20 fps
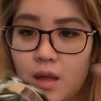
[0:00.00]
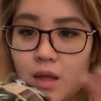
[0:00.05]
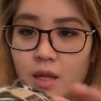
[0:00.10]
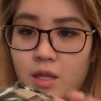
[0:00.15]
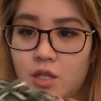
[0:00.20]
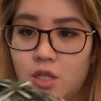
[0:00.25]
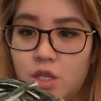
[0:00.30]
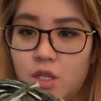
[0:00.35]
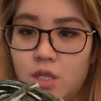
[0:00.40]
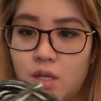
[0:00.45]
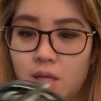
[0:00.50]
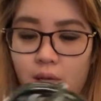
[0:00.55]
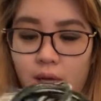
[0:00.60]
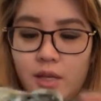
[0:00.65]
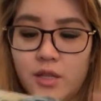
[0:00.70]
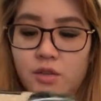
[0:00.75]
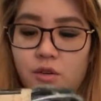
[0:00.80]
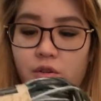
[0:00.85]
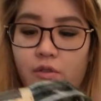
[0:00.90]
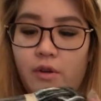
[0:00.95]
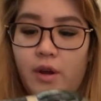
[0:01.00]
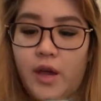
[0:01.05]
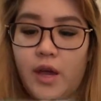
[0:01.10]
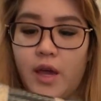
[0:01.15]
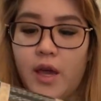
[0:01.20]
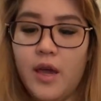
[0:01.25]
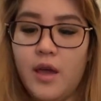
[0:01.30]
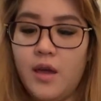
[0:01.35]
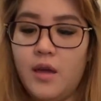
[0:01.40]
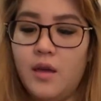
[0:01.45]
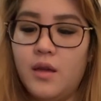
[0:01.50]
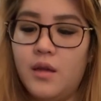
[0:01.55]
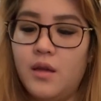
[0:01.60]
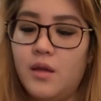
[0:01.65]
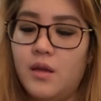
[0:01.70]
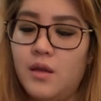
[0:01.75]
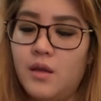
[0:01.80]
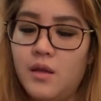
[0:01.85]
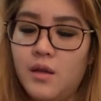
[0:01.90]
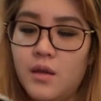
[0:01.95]
It's just a nice grey,
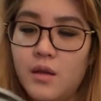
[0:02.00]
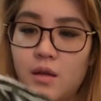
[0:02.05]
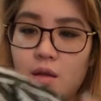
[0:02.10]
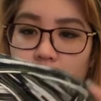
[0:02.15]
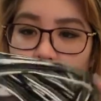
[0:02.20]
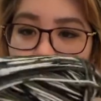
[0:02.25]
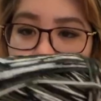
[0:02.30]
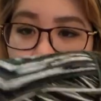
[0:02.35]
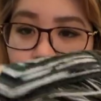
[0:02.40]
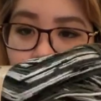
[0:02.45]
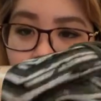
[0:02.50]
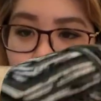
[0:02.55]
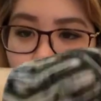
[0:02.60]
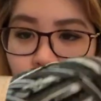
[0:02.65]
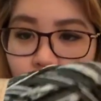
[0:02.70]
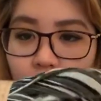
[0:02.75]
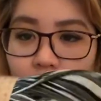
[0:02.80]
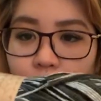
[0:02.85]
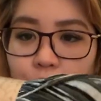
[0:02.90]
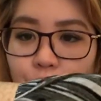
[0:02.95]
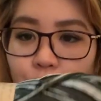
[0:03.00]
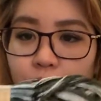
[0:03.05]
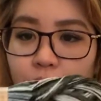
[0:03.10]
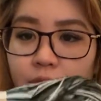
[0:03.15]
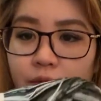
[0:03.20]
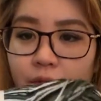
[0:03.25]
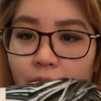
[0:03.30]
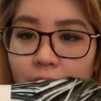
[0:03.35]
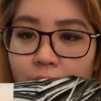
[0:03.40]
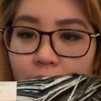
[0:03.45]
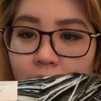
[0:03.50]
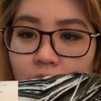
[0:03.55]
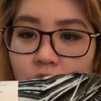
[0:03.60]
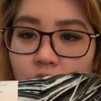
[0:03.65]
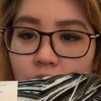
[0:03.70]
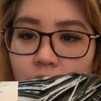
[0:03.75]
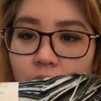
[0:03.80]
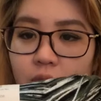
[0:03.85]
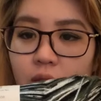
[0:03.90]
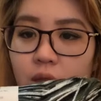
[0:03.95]
really pretty
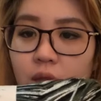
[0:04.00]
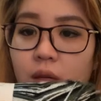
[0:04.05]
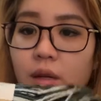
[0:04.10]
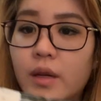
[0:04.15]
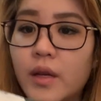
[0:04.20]
variegation.